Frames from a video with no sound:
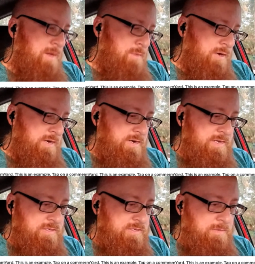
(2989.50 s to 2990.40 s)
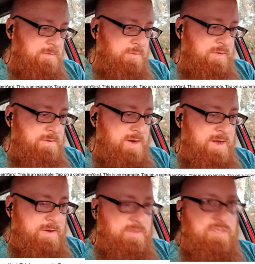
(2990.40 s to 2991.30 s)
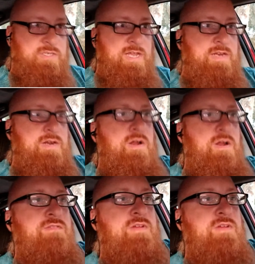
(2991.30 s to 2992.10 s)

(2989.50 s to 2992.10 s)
marking it as complete right now because I just handed it off.